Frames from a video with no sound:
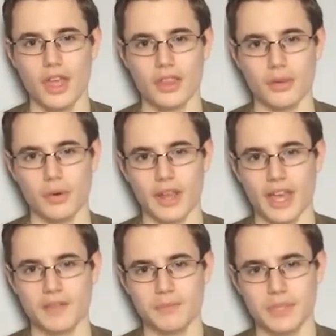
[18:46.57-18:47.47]
The one I
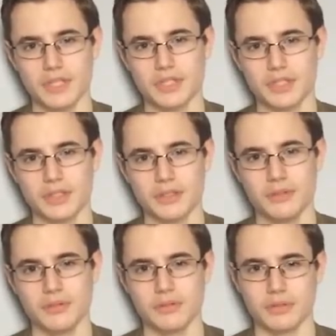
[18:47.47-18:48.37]
haven't been to,
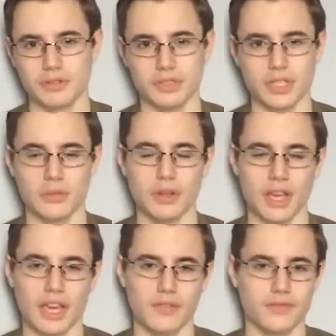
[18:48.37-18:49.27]
or I'll say the one I
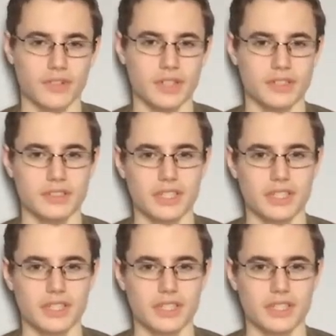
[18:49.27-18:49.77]
have first,